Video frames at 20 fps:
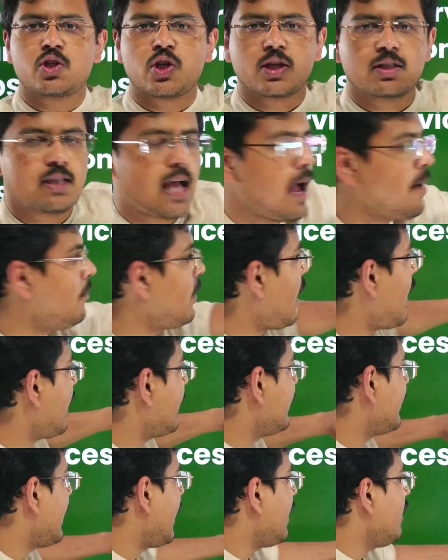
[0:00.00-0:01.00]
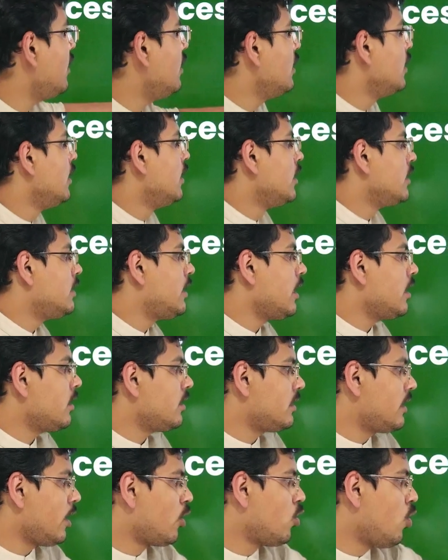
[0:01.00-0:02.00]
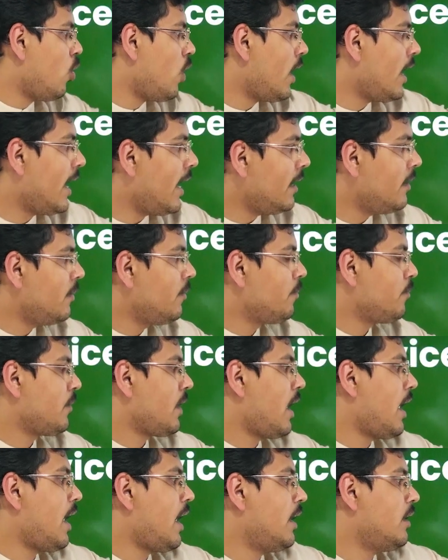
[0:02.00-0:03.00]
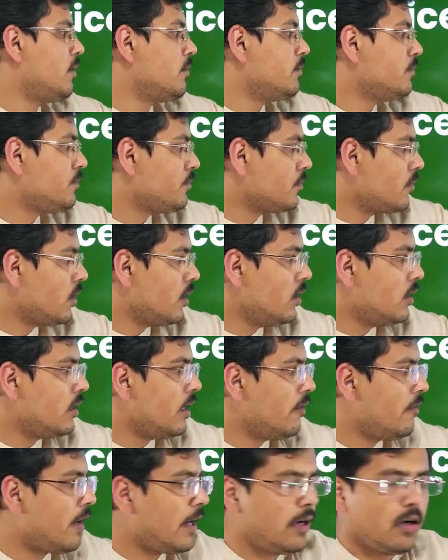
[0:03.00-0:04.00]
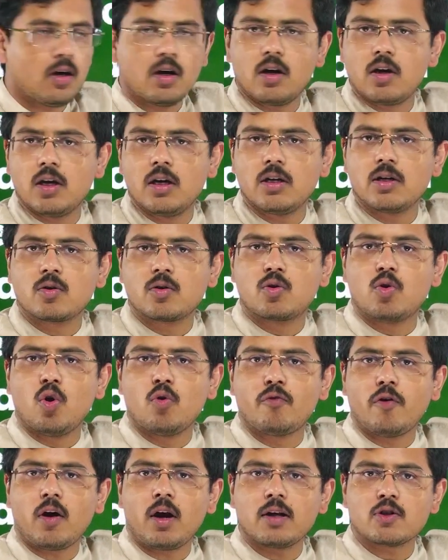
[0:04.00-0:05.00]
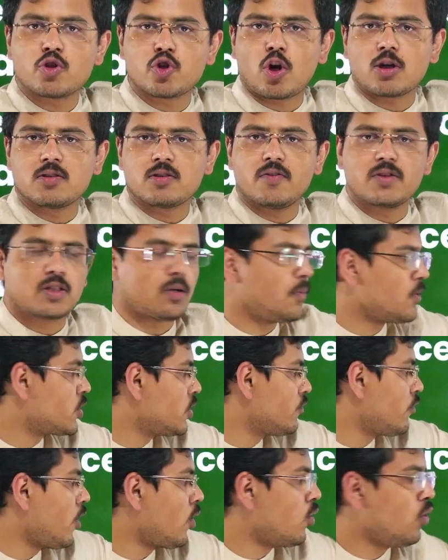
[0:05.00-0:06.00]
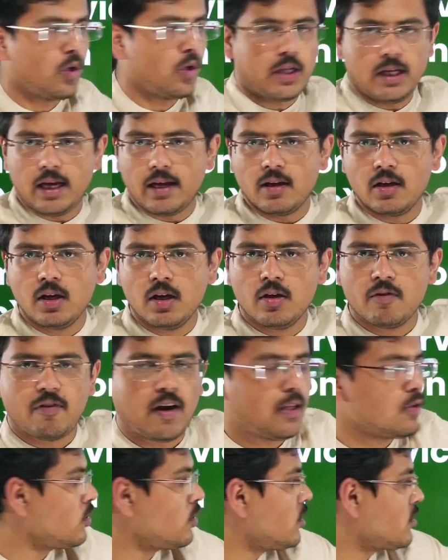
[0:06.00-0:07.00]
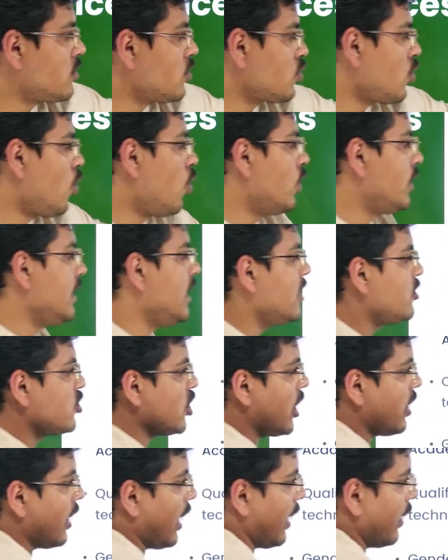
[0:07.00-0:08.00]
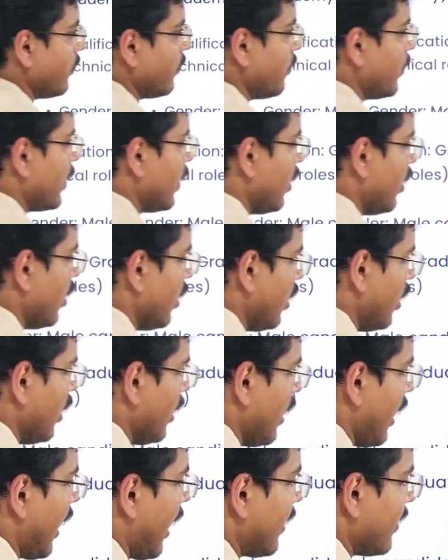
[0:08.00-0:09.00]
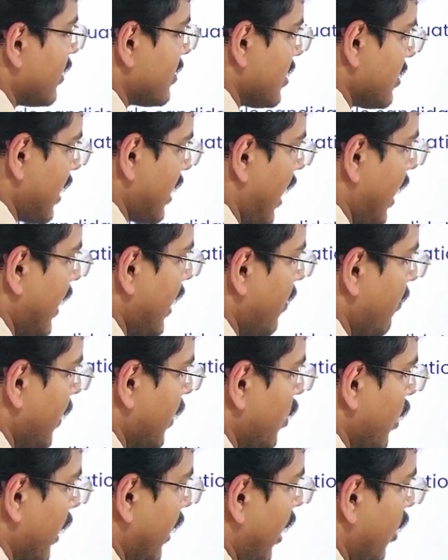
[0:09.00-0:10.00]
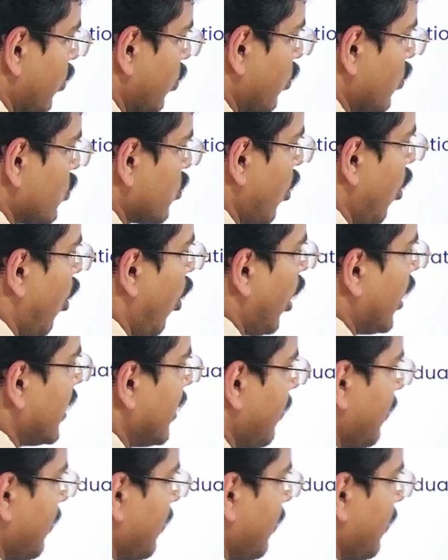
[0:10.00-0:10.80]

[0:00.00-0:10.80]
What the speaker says: exam, and then they go ahead and they go for short service commission for OTA. Fine. So this is OTA Chennai and this is IMA Dehradun. So all the